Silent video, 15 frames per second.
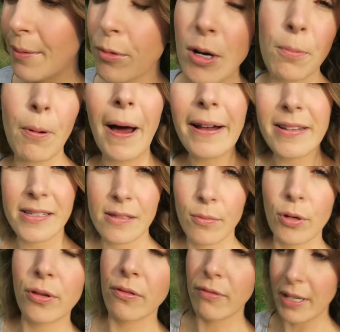I'm going to practice some
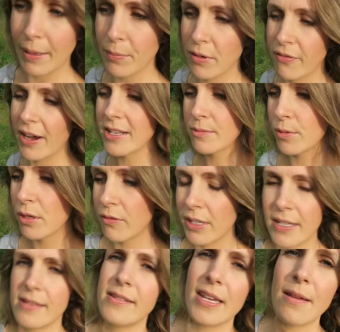other, I'm going to find some other
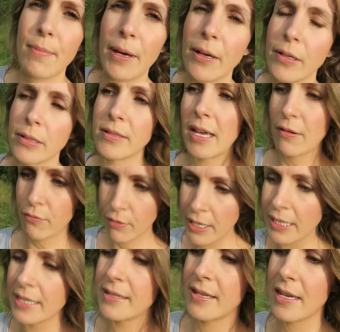really steep hills, like
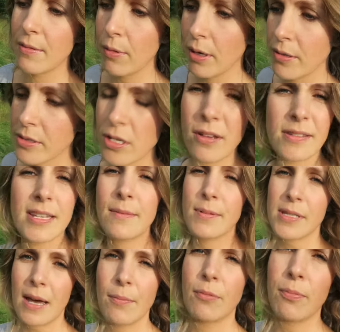really steep ones, not as steep
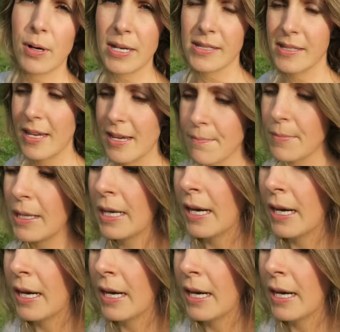as that, but pretty steep.